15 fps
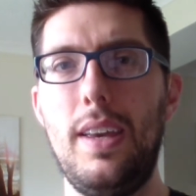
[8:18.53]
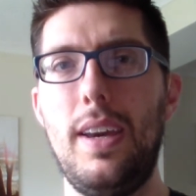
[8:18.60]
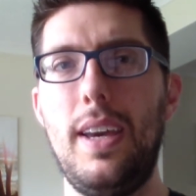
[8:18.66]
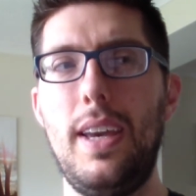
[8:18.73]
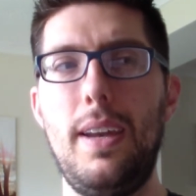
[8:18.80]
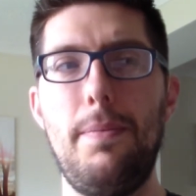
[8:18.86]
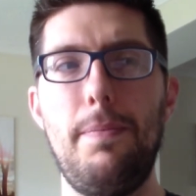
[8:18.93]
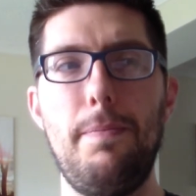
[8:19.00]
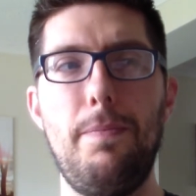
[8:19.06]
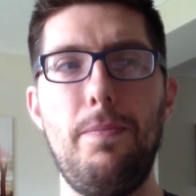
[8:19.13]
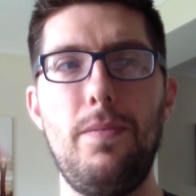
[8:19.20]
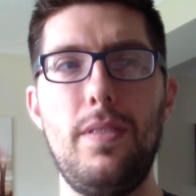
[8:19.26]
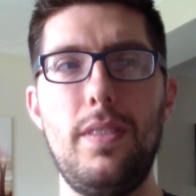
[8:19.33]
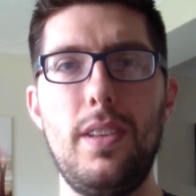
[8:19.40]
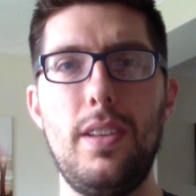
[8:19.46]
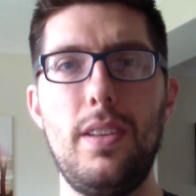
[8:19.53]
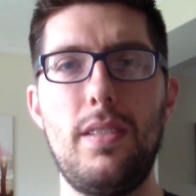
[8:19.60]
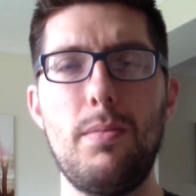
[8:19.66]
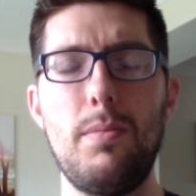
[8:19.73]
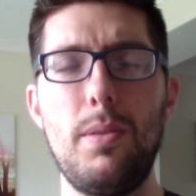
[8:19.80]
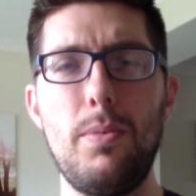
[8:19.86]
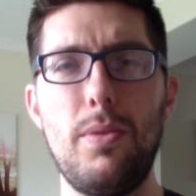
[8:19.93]

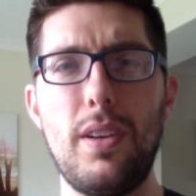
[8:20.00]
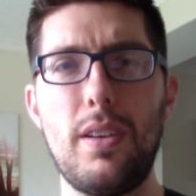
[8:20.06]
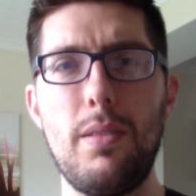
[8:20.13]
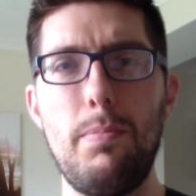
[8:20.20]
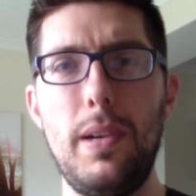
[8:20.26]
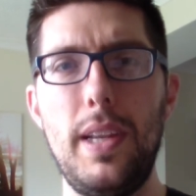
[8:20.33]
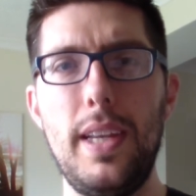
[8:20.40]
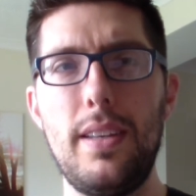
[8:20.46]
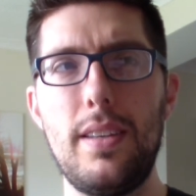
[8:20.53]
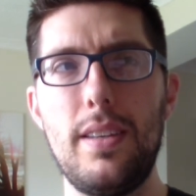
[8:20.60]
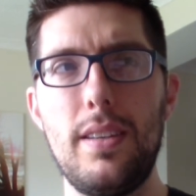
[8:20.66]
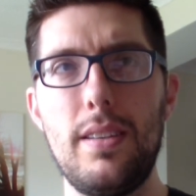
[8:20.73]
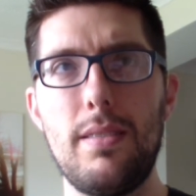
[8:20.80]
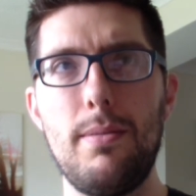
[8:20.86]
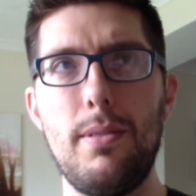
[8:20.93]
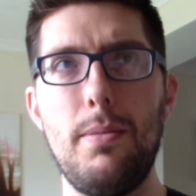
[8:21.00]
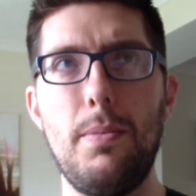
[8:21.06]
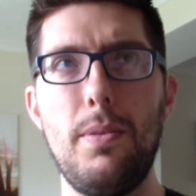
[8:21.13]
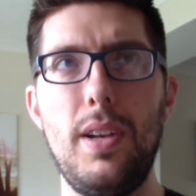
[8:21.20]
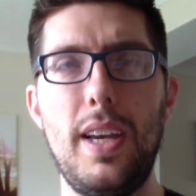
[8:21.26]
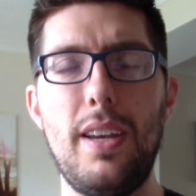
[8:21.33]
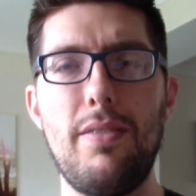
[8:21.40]
Some of them were incomplete, some of
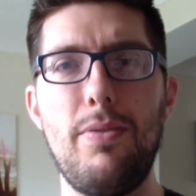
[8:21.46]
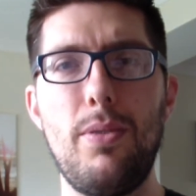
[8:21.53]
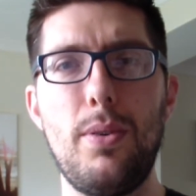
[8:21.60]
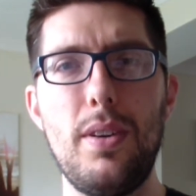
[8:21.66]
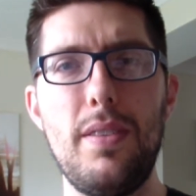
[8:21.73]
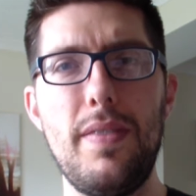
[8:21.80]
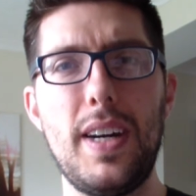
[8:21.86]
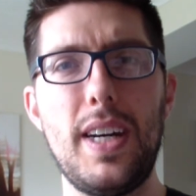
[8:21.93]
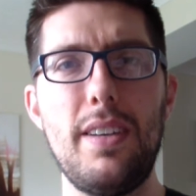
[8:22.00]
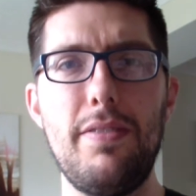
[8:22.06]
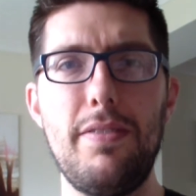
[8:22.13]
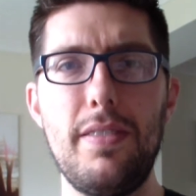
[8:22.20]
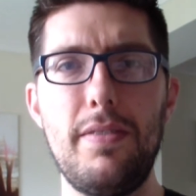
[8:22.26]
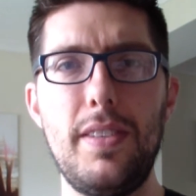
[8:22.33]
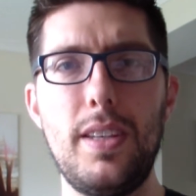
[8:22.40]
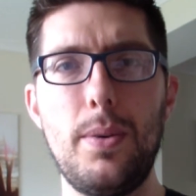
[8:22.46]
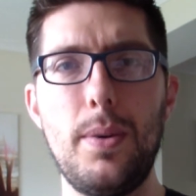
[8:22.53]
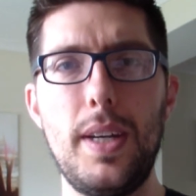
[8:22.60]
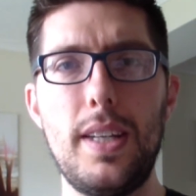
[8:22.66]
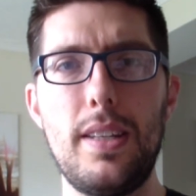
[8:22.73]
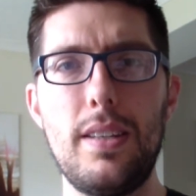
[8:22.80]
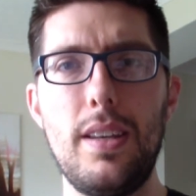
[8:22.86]
them were like 45, 50
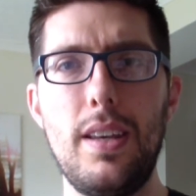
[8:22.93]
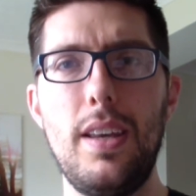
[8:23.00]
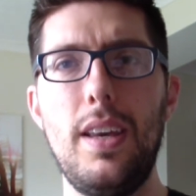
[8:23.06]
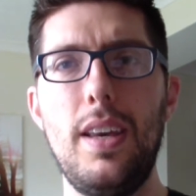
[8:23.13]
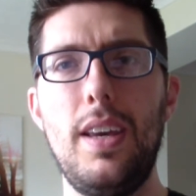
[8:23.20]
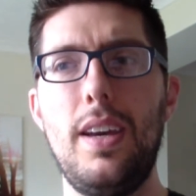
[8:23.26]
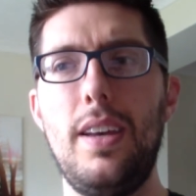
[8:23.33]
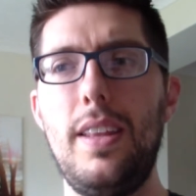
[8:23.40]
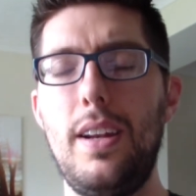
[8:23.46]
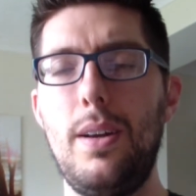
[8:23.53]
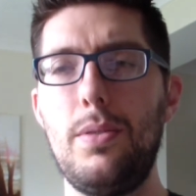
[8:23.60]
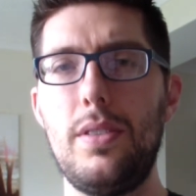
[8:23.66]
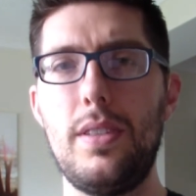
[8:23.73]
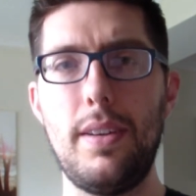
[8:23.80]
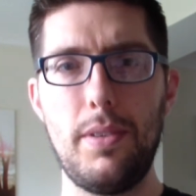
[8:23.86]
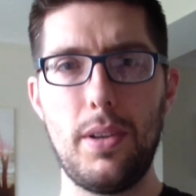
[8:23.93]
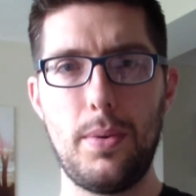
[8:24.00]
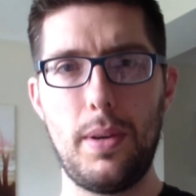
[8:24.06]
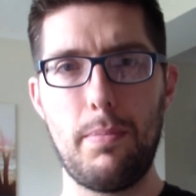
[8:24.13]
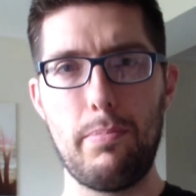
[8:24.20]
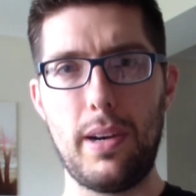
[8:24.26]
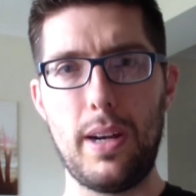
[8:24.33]
quid, and then I was just having a
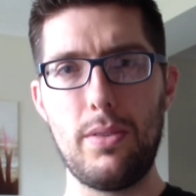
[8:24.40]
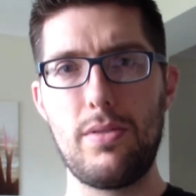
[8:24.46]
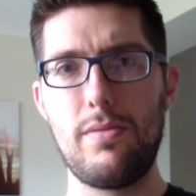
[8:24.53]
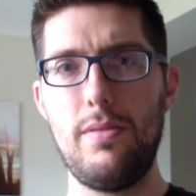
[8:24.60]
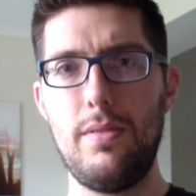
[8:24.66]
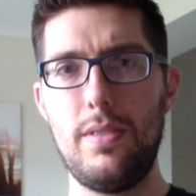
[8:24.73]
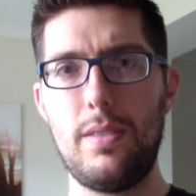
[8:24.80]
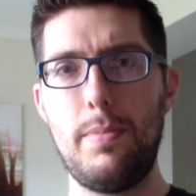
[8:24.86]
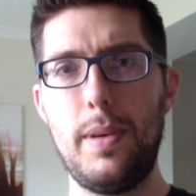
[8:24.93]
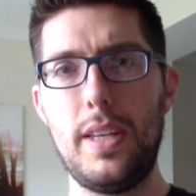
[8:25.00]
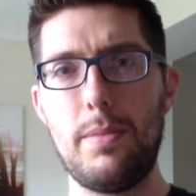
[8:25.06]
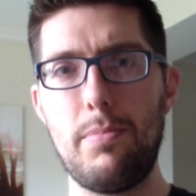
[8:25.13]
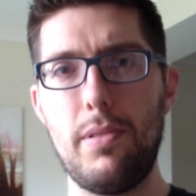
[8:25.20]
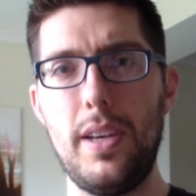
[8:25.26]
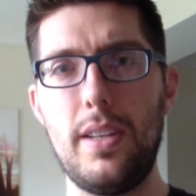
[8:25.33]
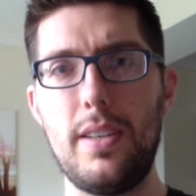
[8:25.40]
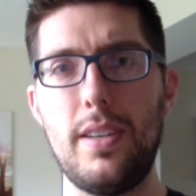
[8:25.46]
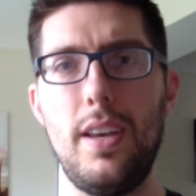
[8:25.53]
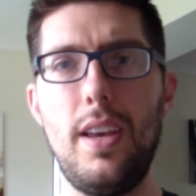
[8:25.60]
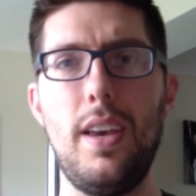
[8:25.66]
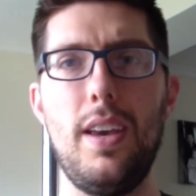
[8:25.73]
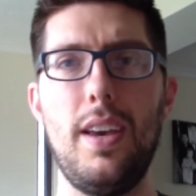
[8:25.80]
quick browse through the Space
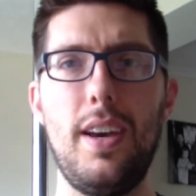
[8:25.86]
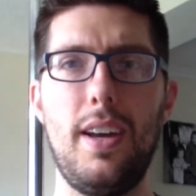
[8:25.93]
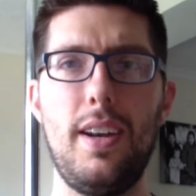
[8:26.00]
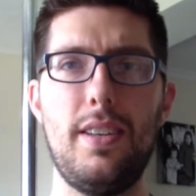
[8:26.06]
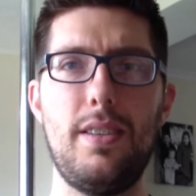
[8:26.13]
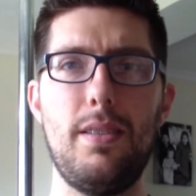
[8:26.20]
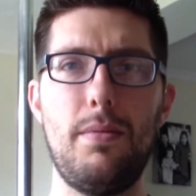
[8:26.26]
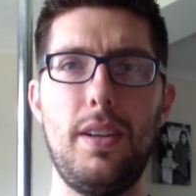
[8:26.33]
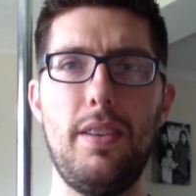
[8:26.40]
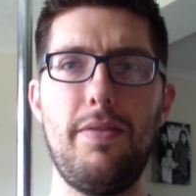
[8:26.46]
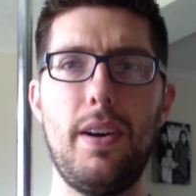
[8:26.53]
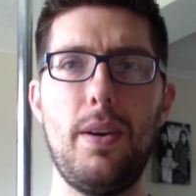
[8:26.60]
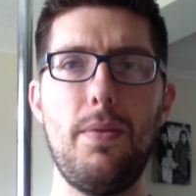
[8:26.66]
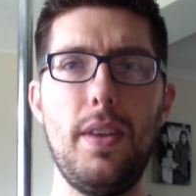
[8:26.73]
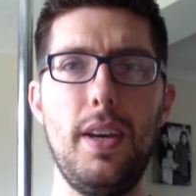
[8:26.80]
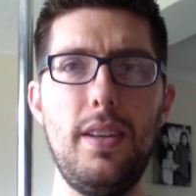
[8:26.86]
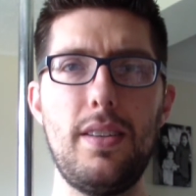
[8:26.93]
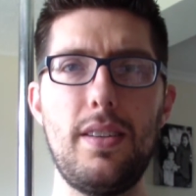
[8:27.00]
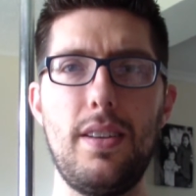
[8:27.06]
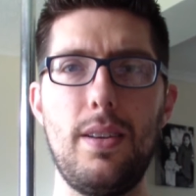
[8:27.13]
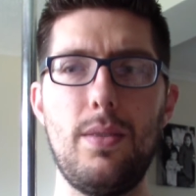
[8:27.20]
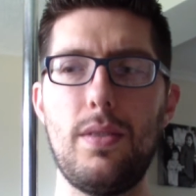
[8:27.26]
Bridge, and I suddenly found
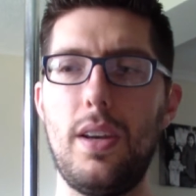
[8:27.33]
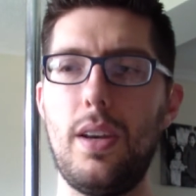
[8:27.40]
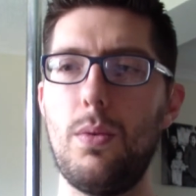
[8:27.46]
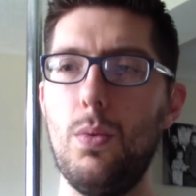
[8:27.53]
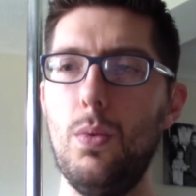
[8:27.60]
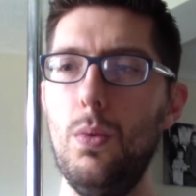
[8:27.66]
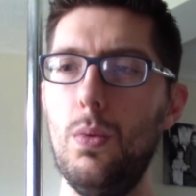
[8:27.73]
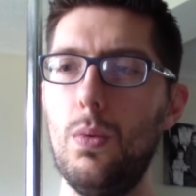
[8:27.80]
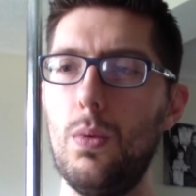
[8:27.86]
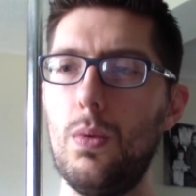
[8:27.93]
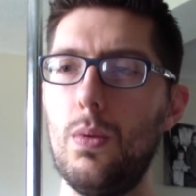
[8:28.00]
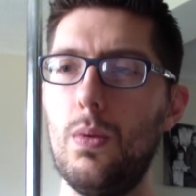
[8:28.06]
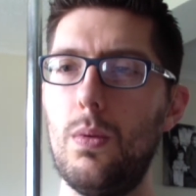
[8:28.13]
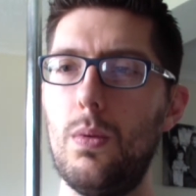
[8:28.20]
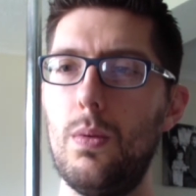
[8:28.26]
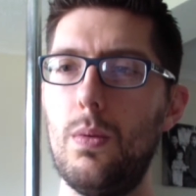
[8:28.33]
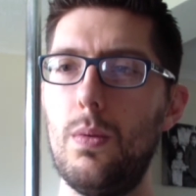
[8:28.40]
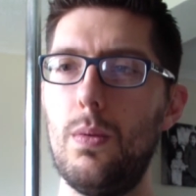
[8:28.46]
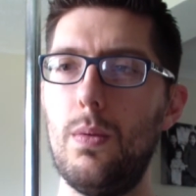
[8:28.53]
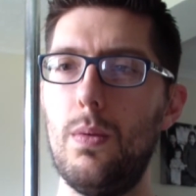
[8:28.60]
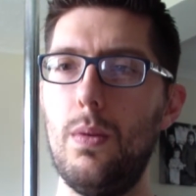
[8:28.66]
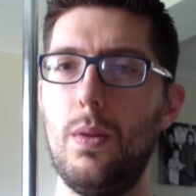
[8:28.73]
this, and I was like, ooh,
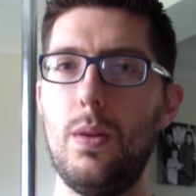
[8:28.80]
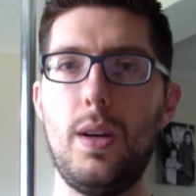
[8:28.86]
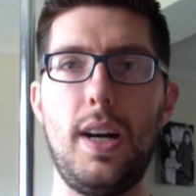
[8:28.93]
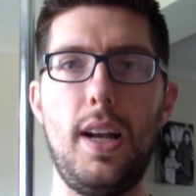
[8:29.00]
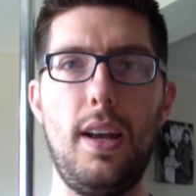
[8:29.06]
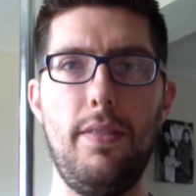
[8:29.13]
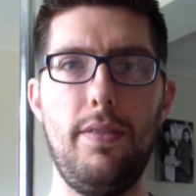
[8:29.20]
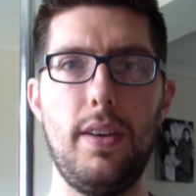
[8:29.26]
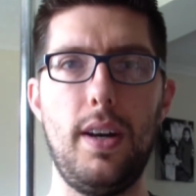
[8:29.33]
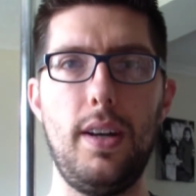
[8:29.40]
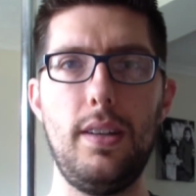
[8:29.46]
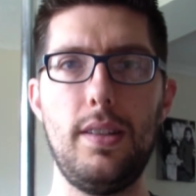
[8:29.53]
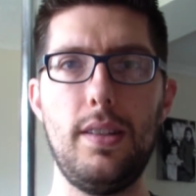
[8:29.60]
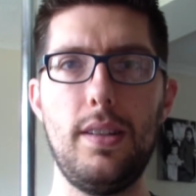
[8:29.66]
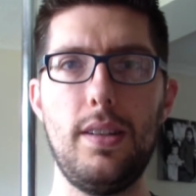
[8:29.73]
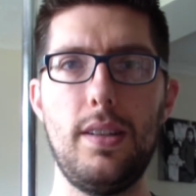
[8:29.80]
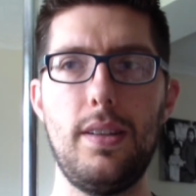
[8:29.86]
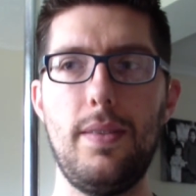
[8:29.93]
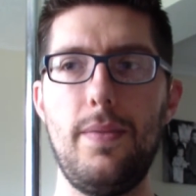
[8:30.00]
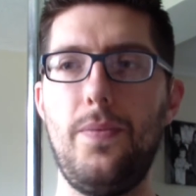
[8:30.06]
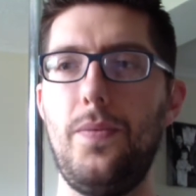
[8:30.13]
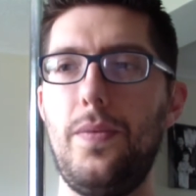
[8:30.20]
I'll have that.
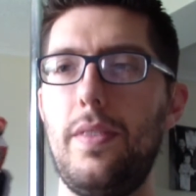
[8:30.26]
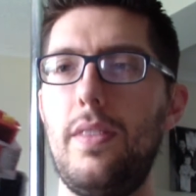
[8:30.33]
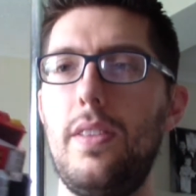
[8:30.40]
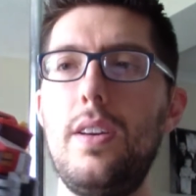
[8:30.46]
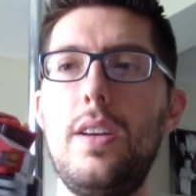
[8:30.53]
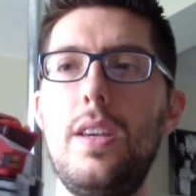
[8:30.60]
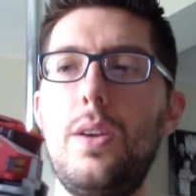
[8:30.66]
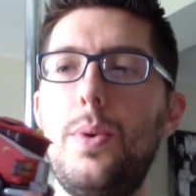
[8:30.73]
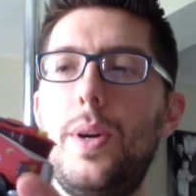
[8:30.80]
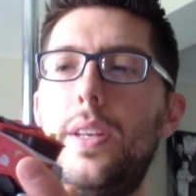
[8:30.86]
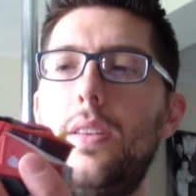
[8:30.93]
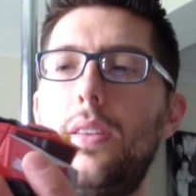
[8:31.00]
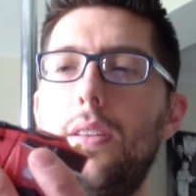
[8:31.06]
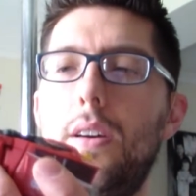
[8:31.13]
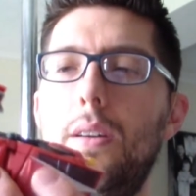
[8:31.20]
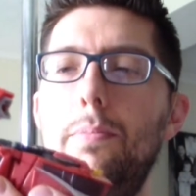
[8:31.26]
30 quid,